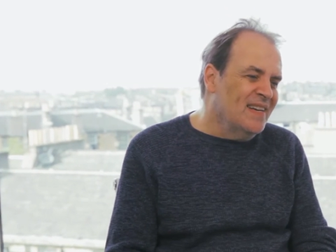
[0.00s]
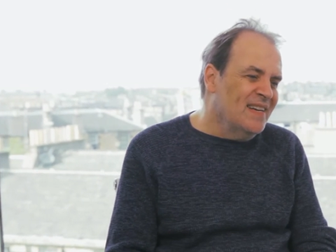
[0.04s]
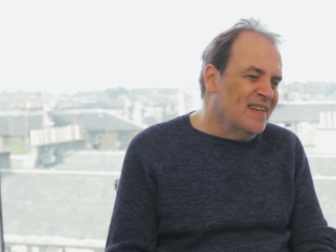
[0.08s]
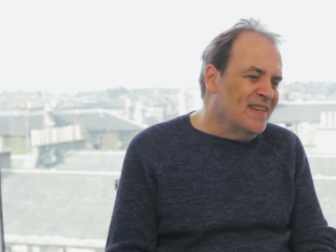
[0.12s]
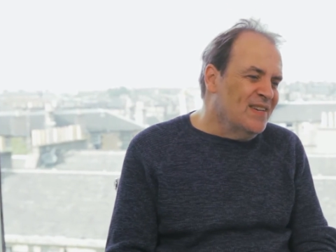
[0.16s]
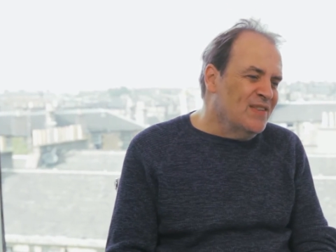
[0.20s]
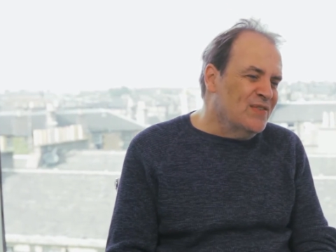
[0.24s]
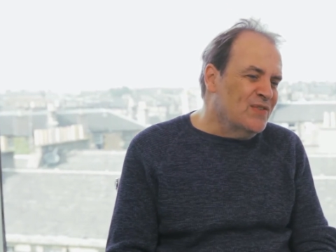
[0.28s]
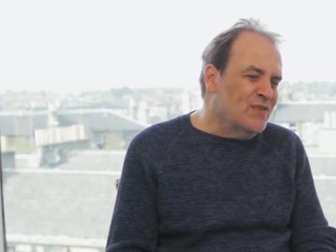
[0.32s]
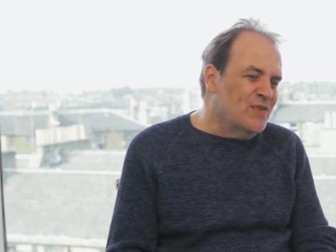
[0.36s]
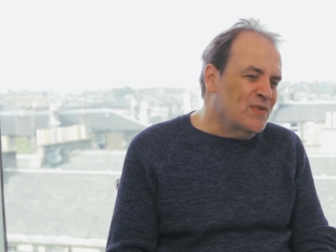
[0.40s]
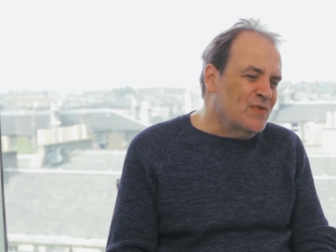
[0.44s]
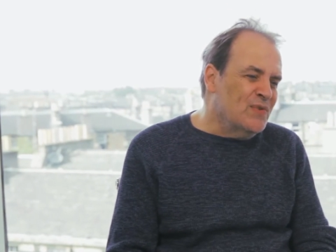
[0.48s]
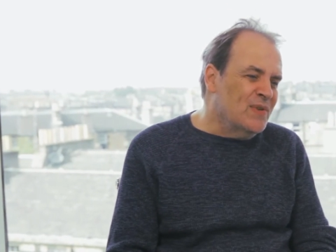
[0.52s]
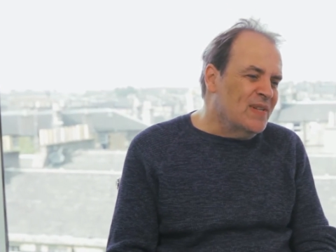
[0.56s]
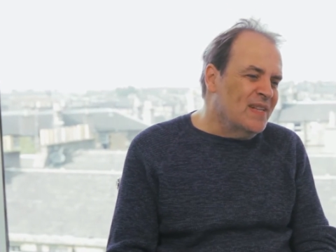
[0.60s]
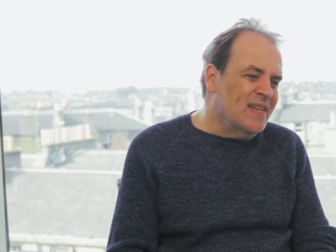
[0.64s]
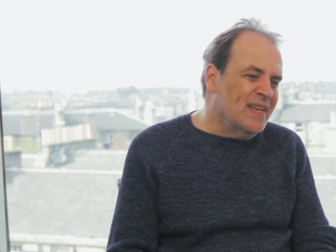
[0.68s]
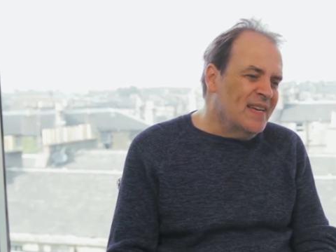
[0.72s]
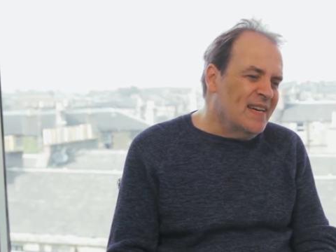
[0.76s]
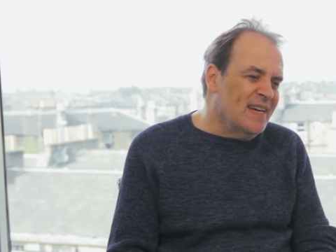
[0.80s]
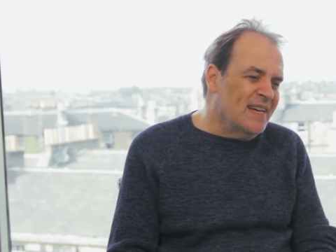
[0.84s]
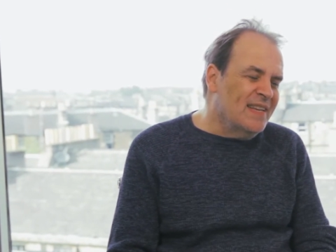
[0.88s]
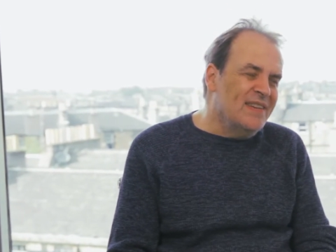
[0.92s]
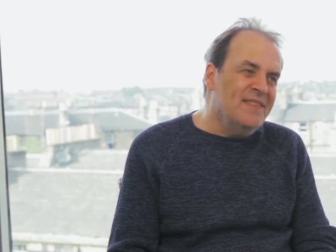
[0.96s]
to really
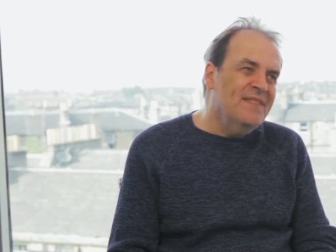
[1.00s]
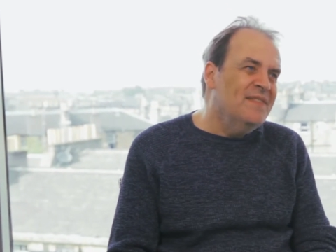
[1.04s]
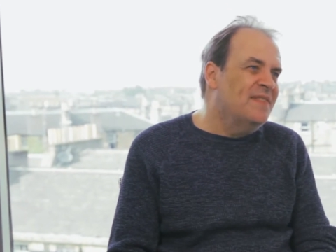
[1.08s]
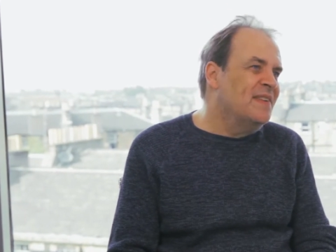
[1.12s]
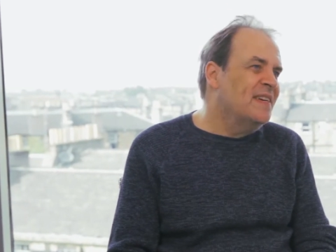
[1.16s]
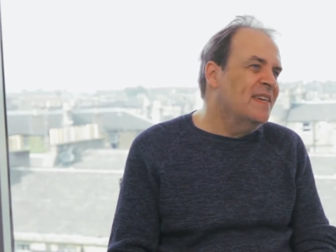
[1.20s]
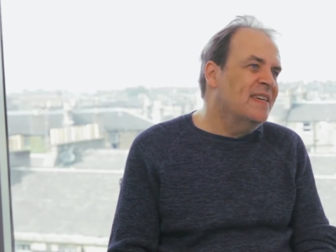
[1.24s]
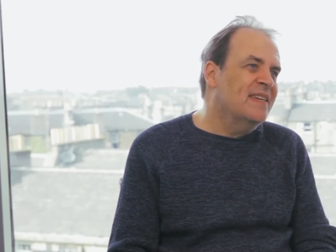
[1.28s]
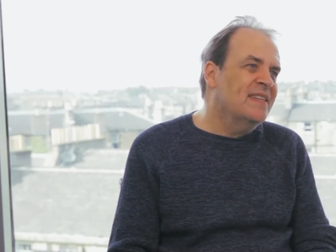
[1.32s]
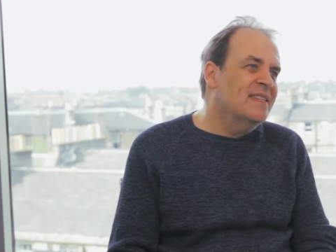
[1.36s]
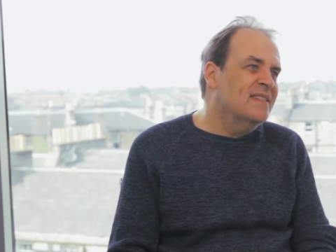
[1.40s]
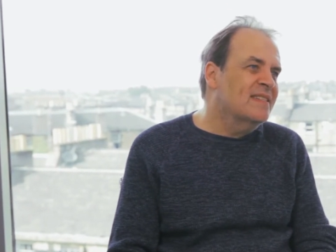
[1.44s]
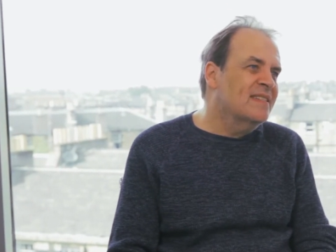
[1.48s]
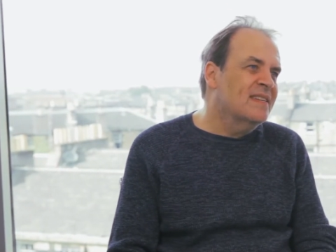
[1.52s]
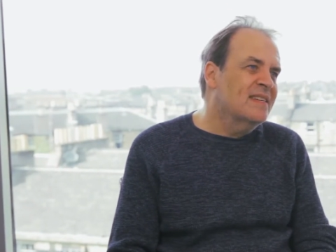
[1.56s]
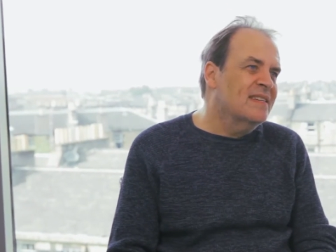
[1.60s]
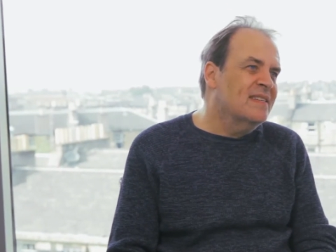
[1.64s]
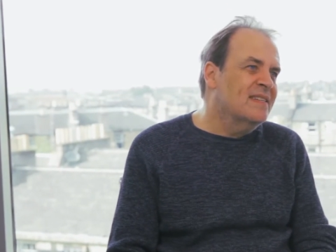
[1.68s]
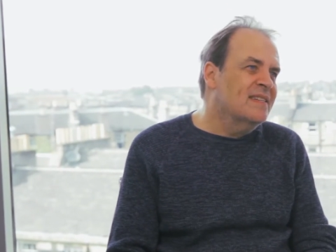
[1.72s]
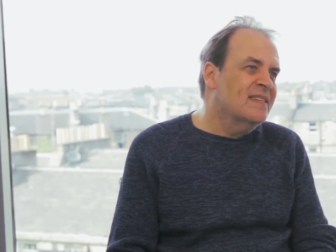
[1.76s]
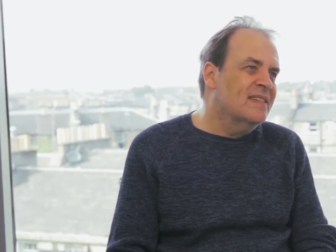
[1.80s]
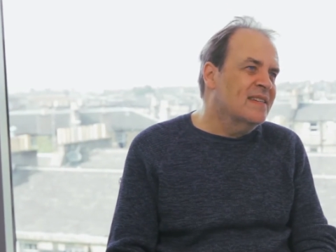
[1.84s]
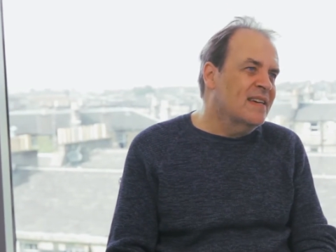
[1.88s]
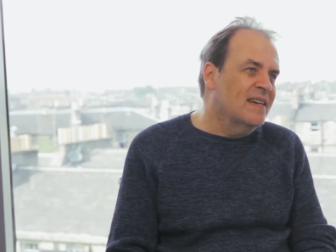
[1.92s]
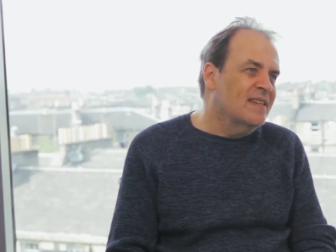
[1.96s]
innovate and
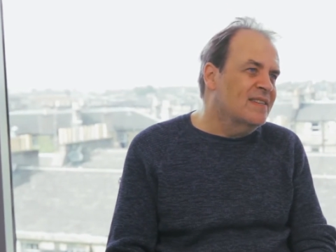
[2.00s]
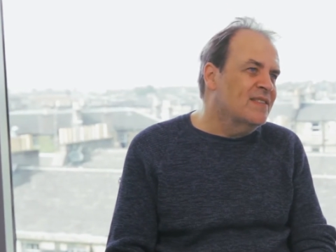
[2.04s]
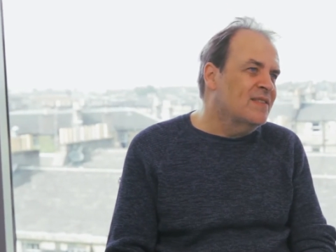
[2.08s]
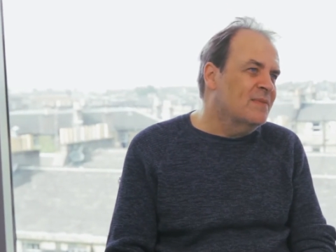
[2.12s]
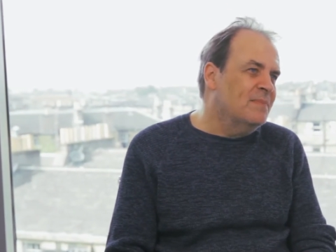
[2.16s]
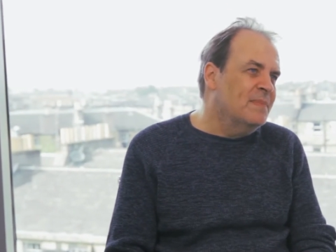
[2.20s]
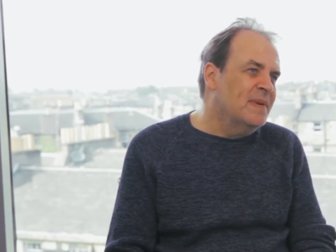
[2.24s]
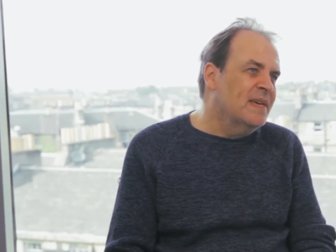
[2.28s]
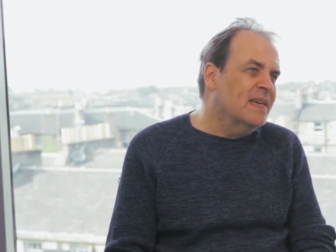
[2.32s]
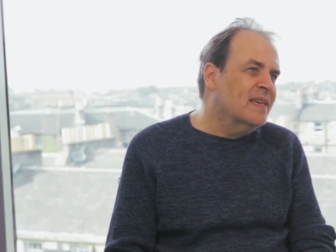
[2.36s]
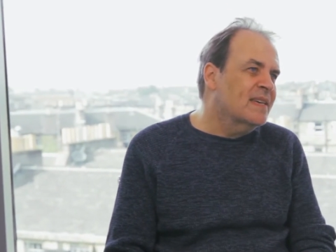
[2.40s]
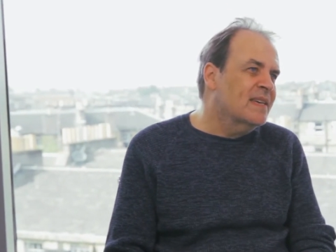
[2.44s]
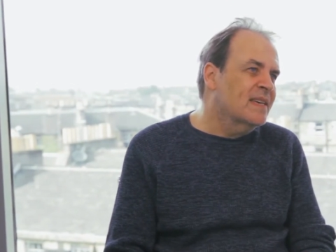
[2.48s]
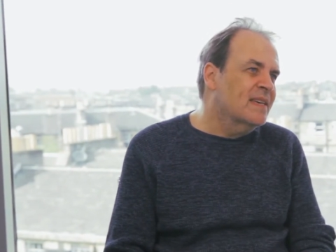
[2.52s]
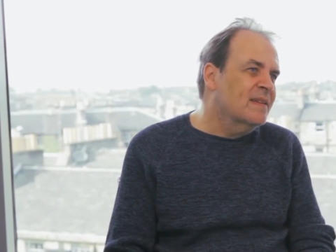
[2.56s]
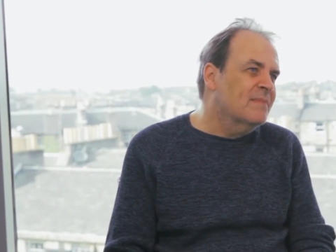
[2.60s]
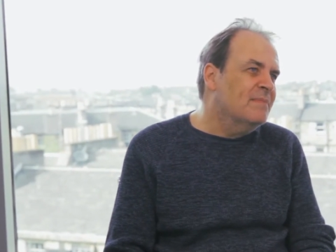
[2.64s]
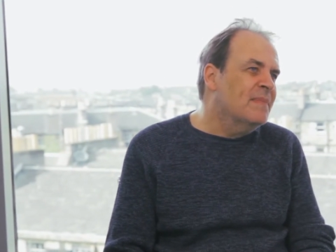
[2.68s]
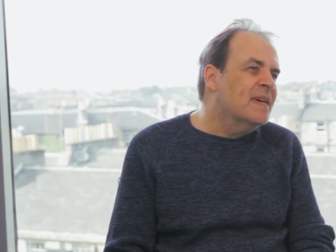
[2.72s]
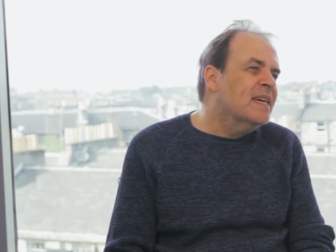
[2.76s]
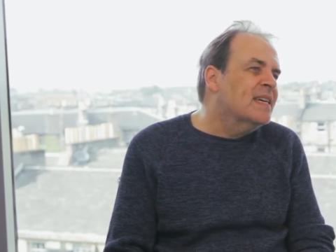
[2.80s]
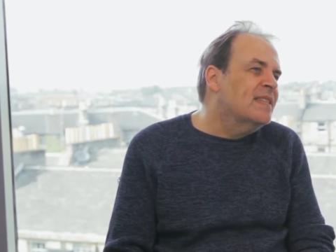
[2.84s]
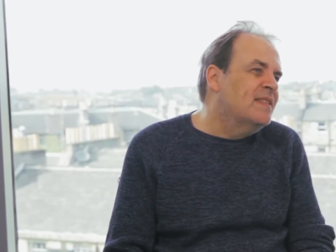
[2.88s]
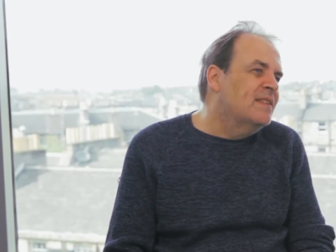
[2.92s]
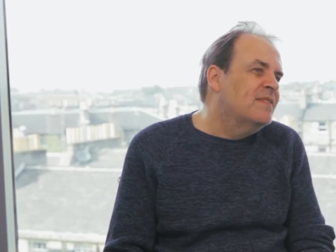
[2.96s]
to make a
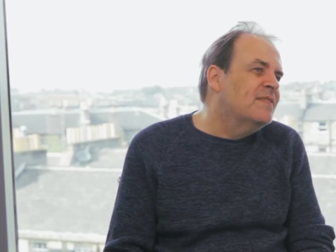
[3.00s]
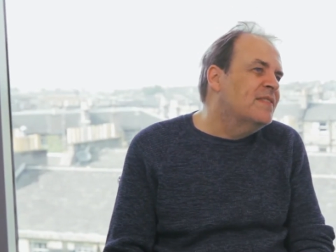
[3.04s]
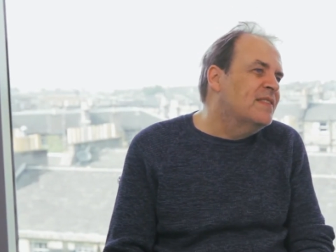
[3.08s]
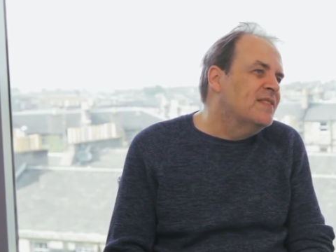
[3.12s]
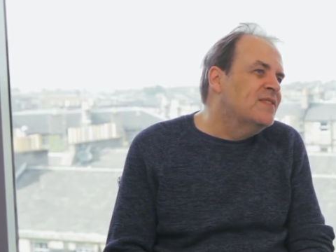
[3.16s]
difference.